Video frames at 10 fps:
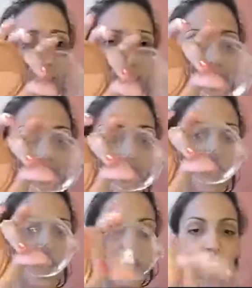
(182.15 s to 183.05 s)
this is the
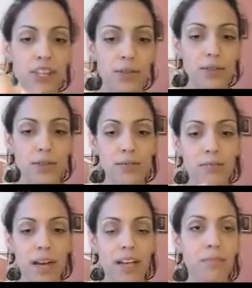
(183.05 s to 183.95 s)
bronzer I use
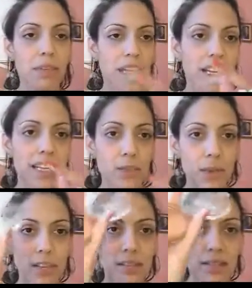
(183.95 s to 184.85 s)
by Milani
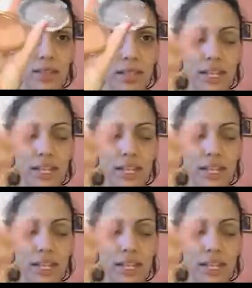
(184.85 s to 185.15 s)
as well,